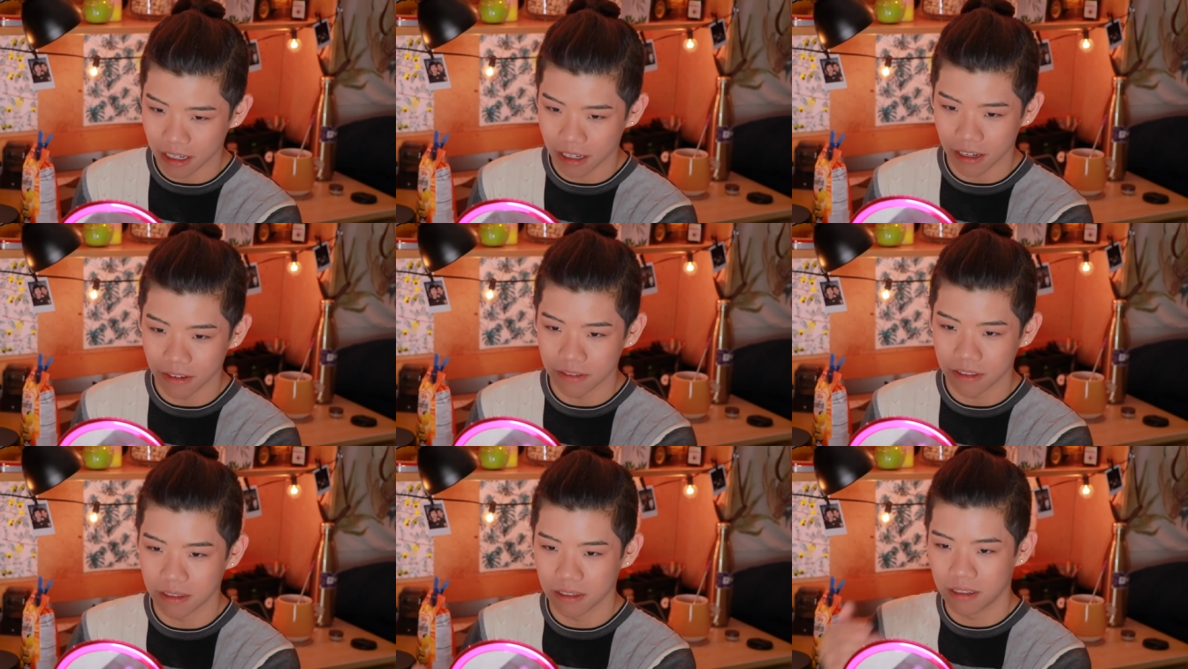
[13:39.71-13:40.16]

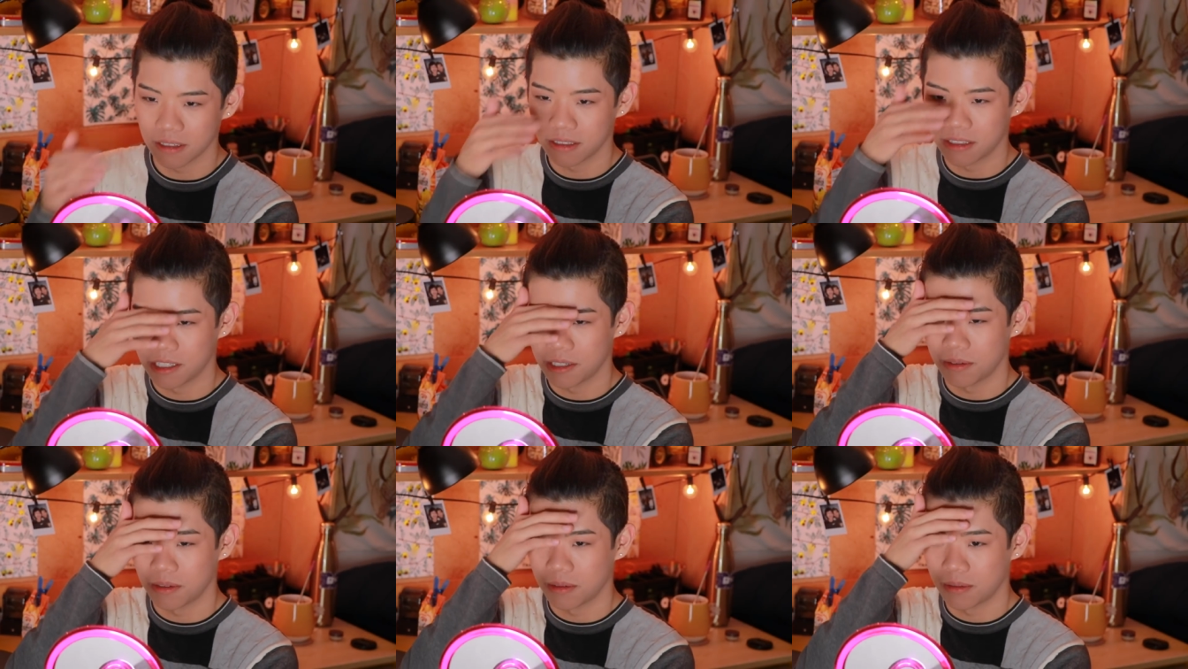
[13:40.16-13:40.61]
often
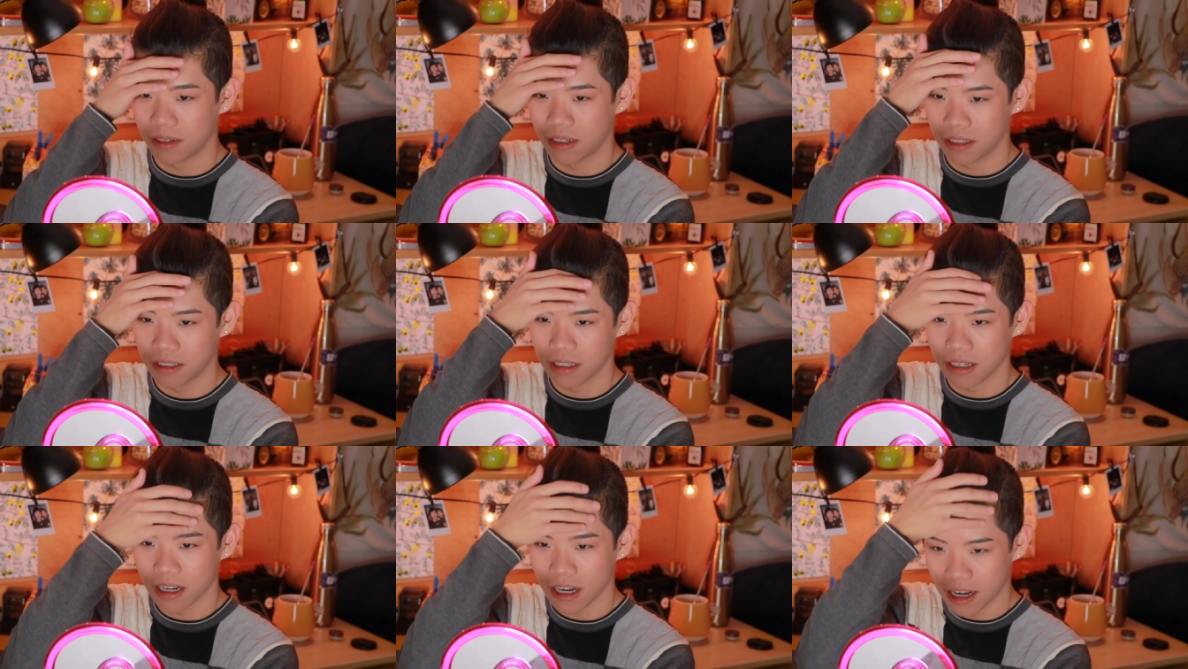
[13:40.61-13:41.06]
because no one
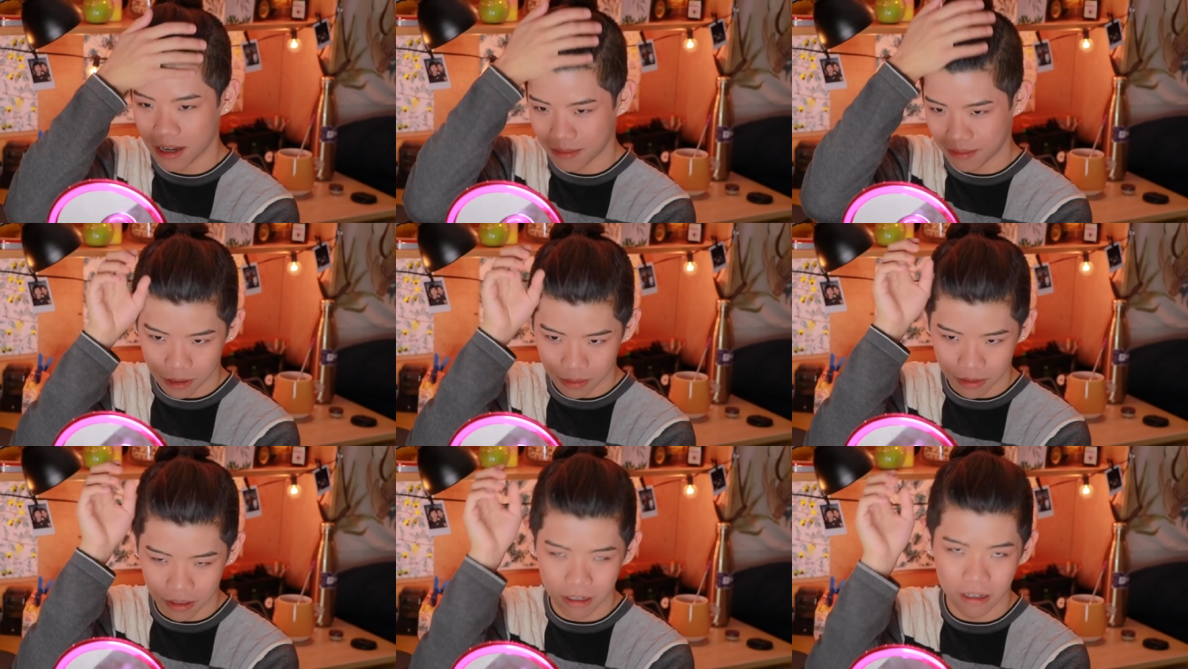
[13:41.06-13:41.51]
wanted to come
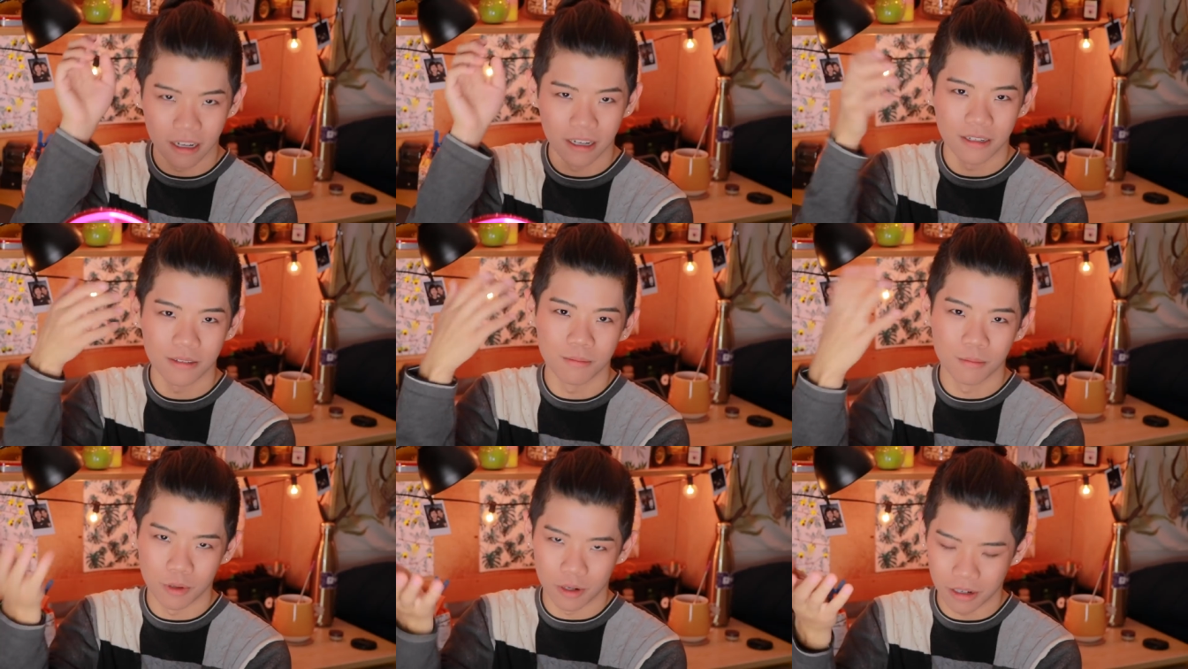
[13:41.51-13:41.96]
because we all had
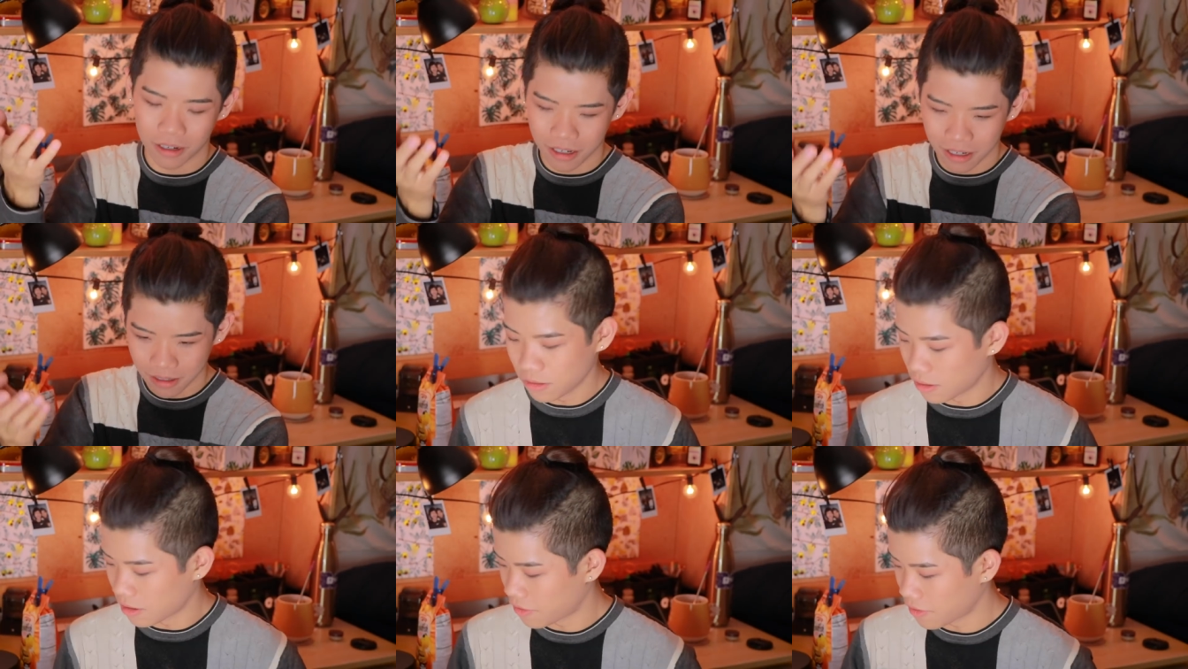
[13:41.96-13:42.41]
to
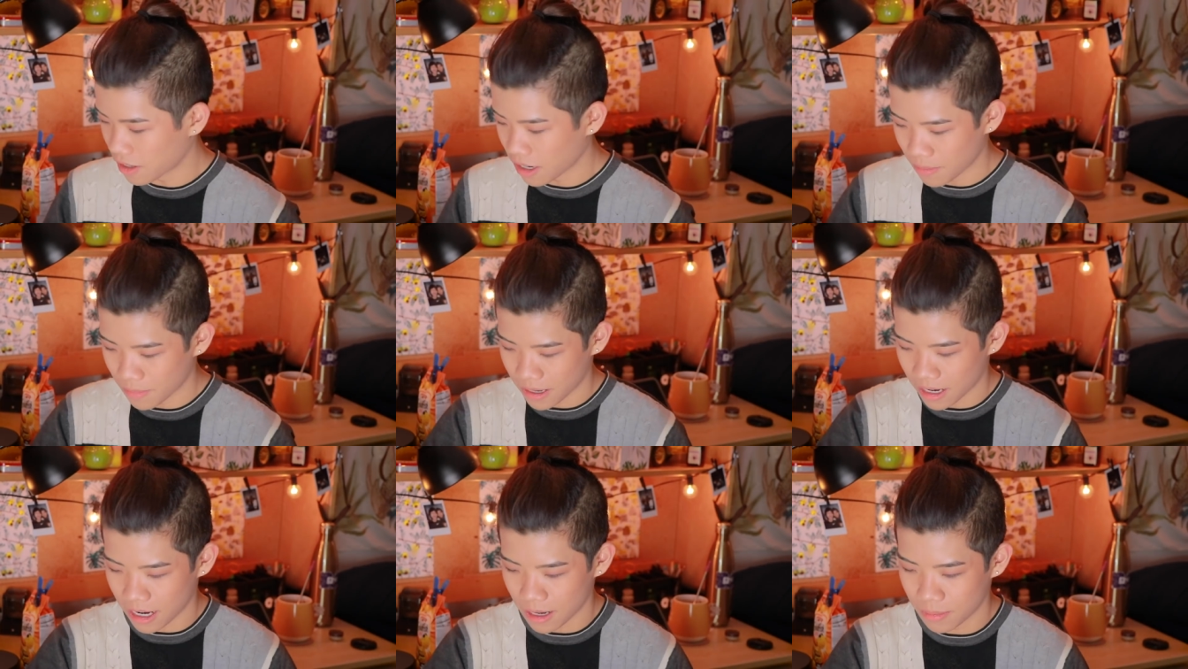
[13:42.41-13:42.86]
work. Oh, I
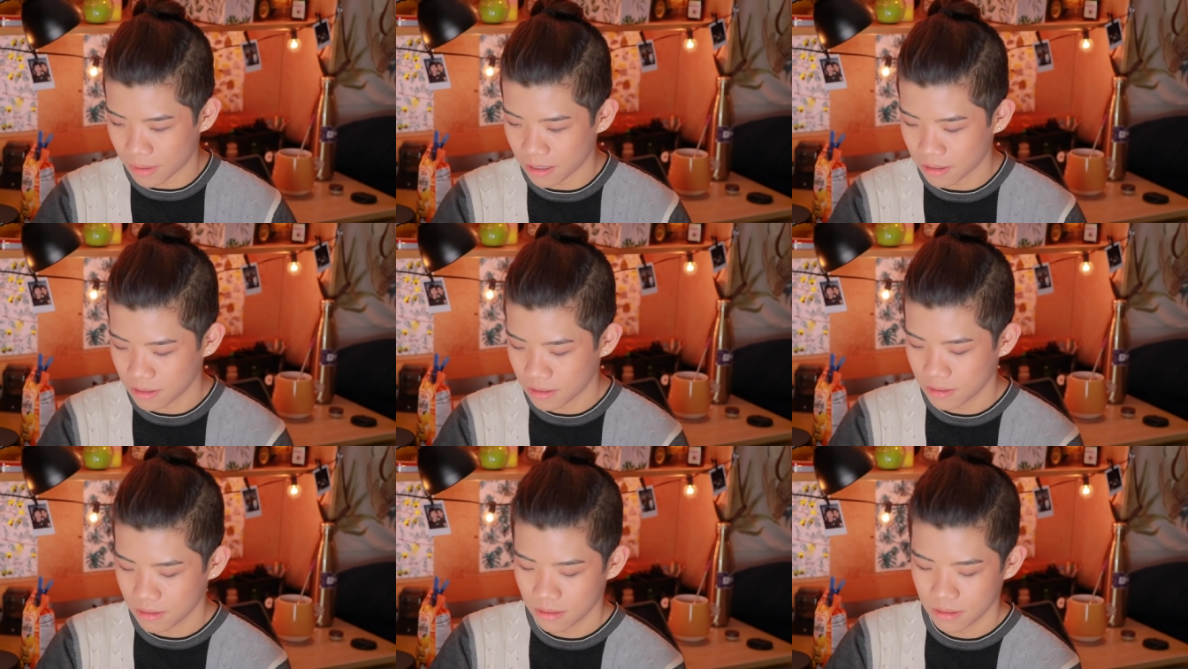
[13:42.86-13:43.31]
forgot my
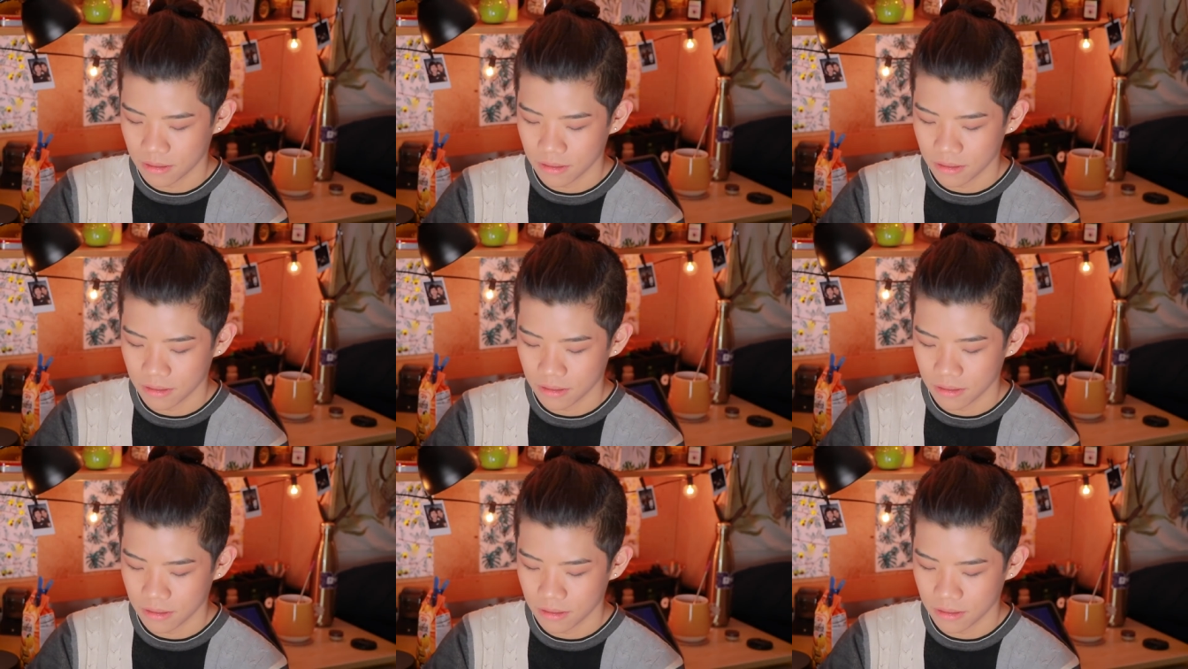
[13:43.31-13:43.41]
eyebrows.